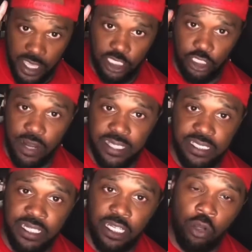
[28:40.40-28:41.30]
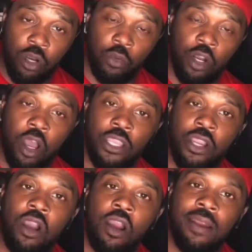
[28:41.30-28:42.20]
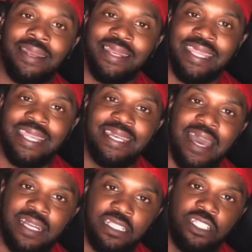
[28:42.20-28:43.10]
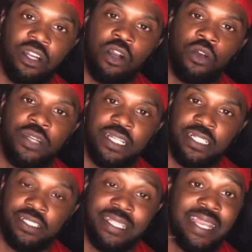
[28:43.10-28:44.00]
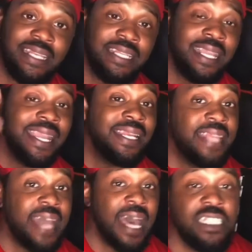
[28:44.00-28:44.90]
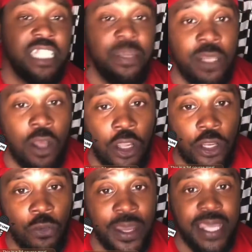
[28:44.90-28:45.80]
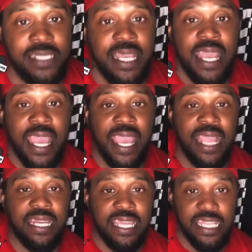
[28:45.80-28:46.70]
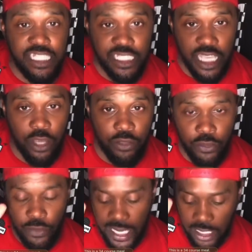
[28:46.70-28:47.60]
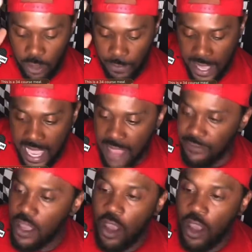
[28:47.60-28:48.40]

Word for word: Trust in the Lord with all your heart. Lean not into your own understanding. Acknowledge him in all your ways, and he shall direct your path.